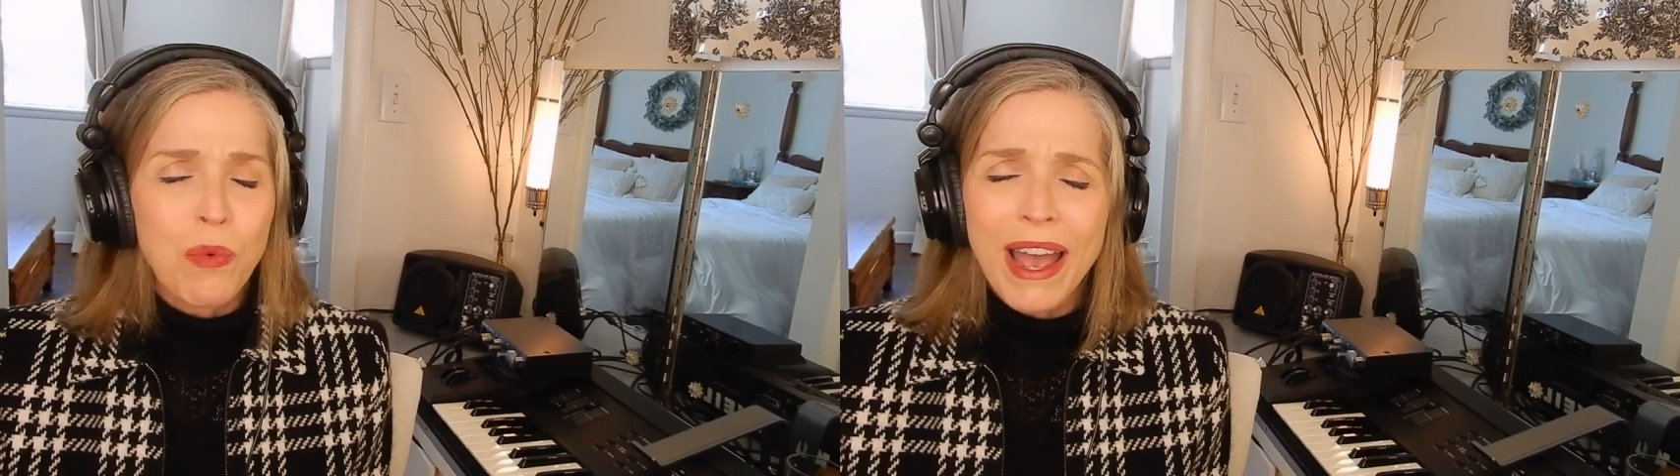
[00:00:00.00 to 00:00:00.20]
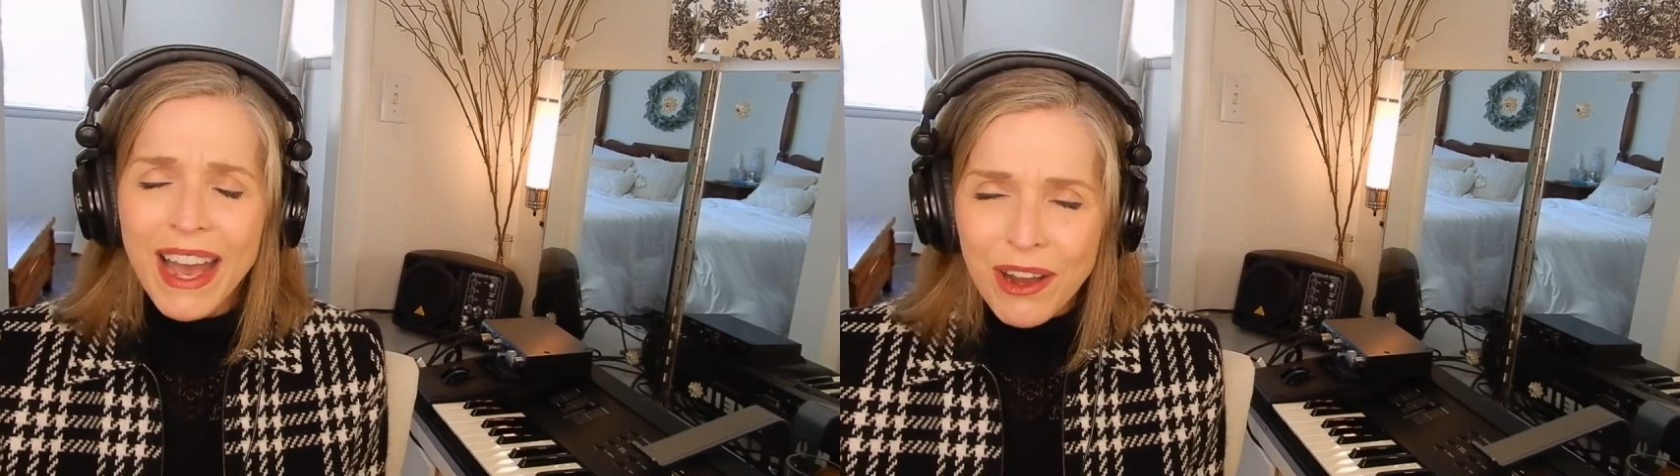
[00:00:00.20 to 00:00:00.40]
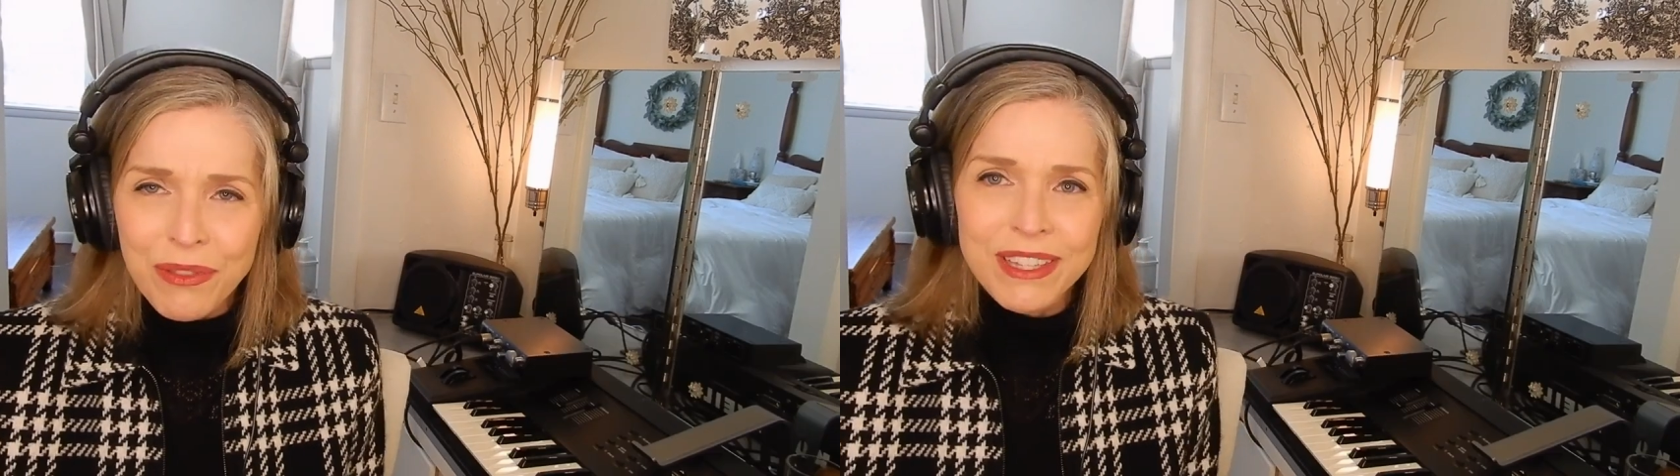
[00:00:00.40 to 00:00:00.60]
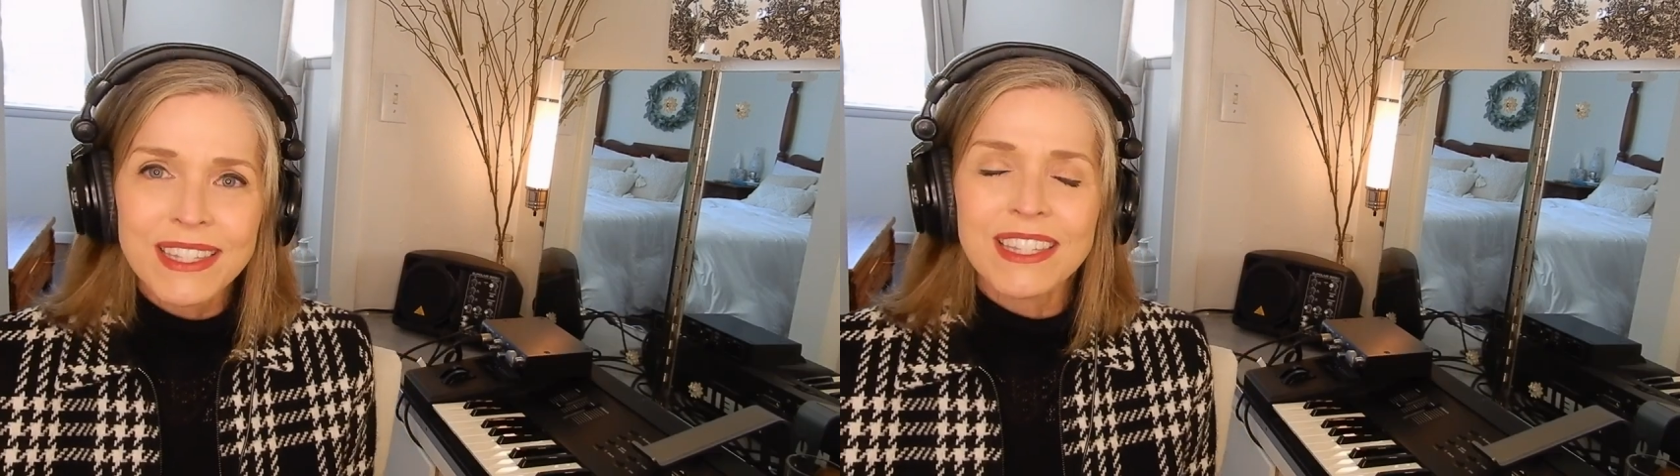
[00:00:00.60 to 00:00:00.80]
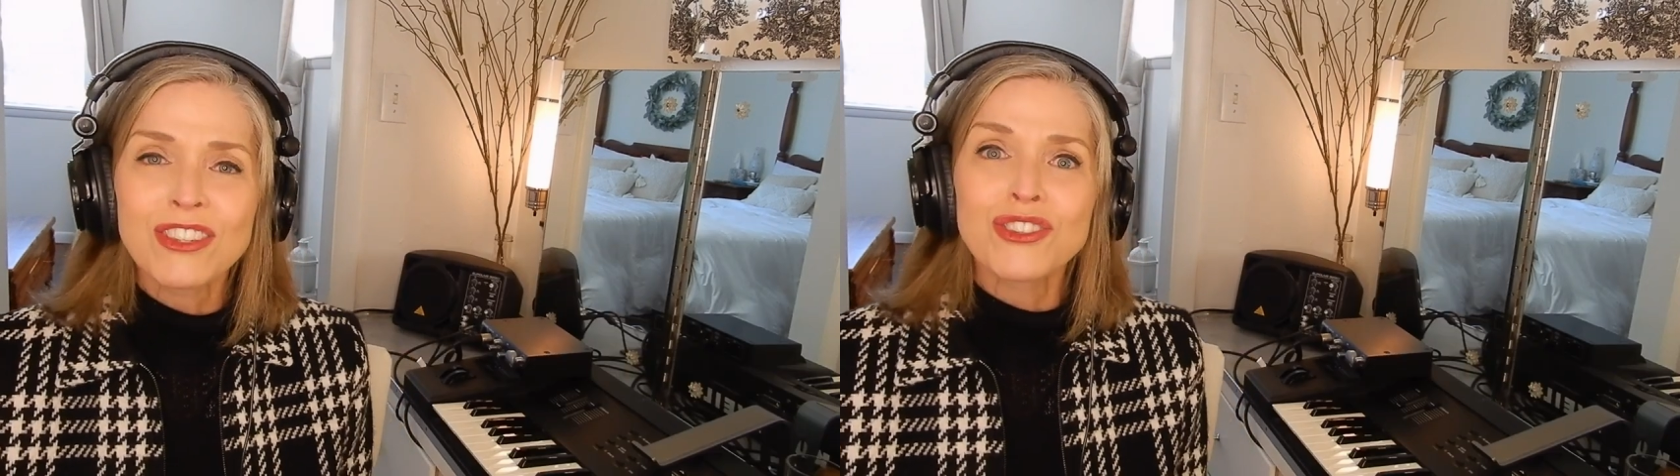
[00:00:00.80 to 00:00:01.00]
Wow,
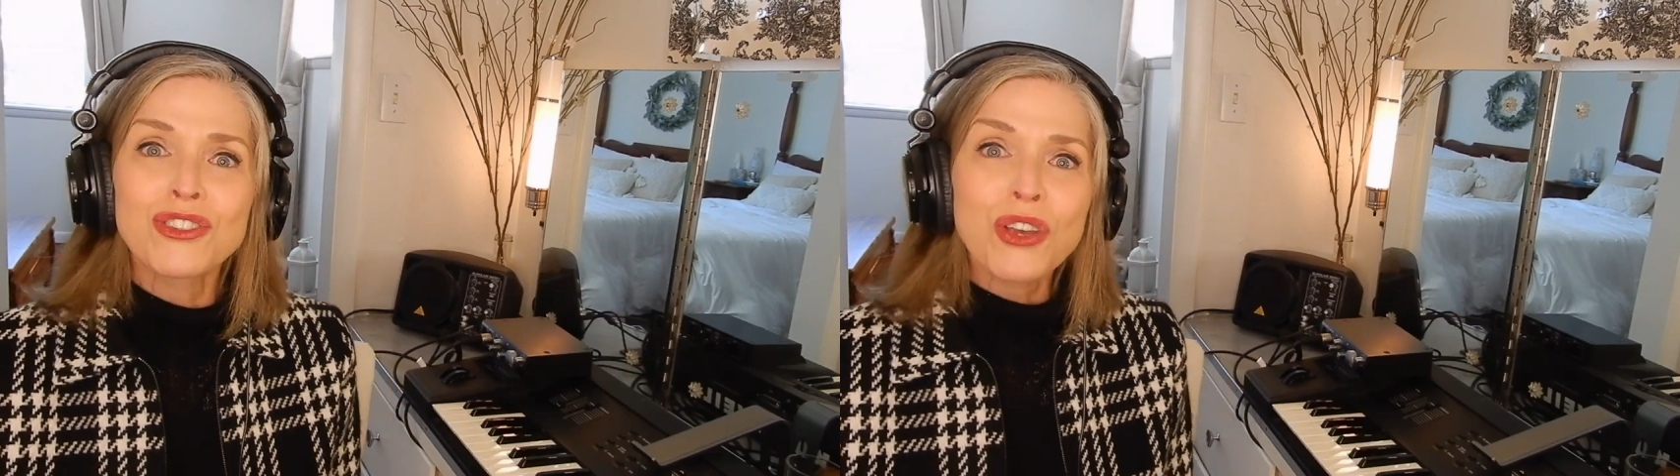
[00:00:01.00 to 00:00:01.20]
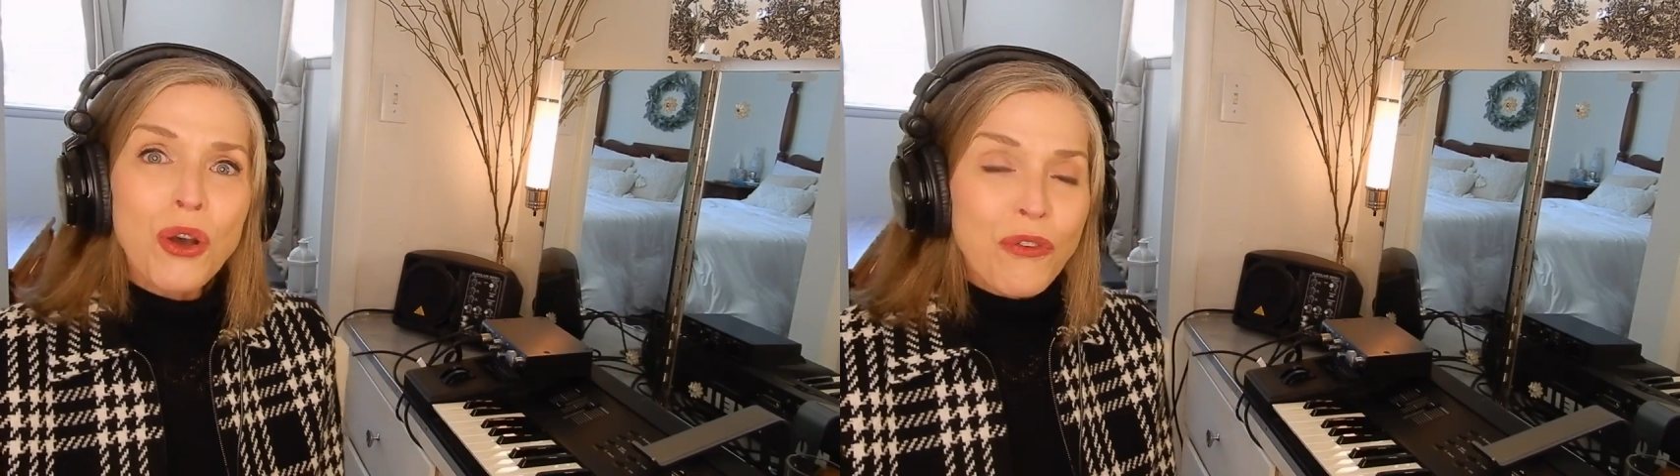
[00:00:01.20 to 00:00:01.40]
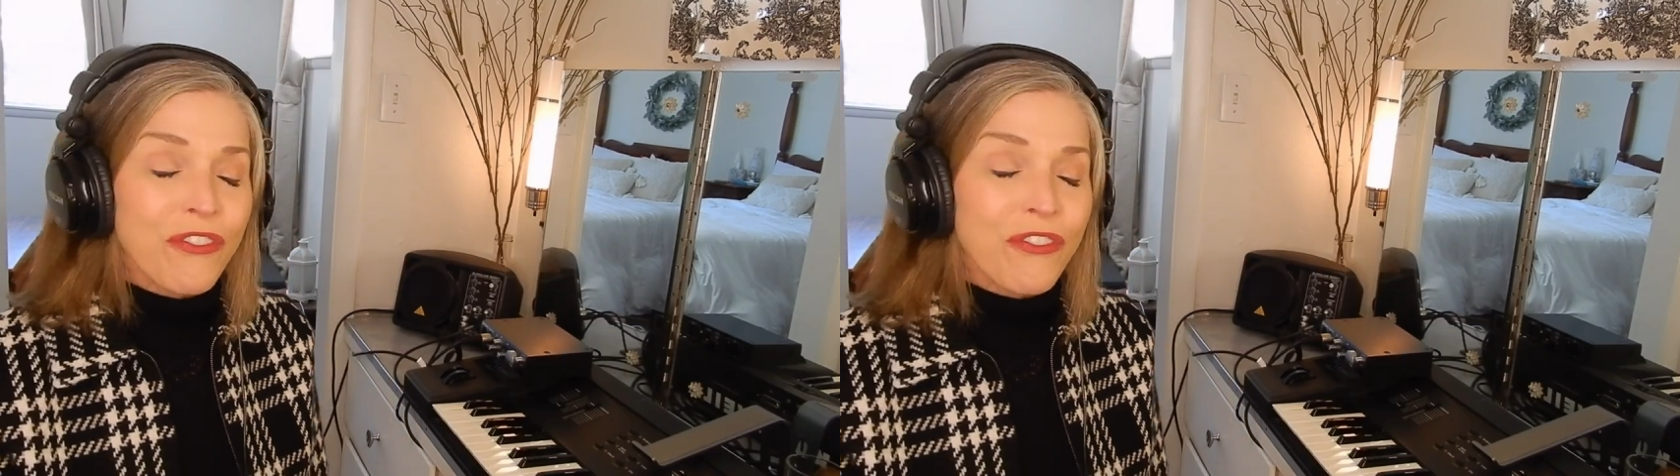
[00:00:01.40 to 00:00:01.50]
this is so